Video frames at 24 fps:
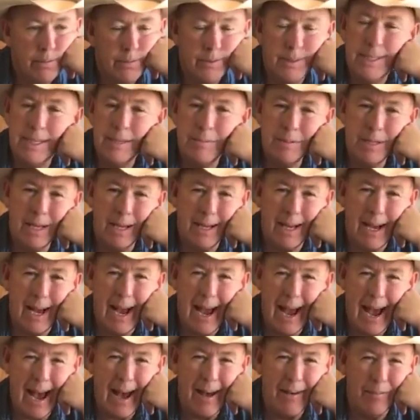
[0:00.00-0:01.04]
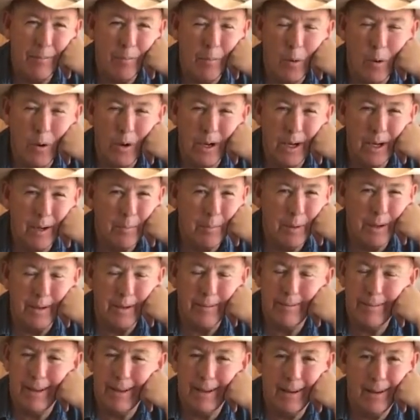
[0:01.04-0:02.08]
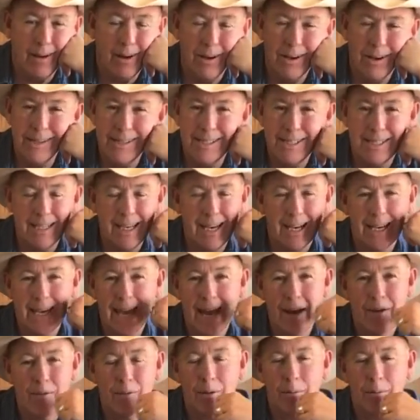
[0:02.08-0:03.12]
Seems like I have Morgan, but honestly, I can't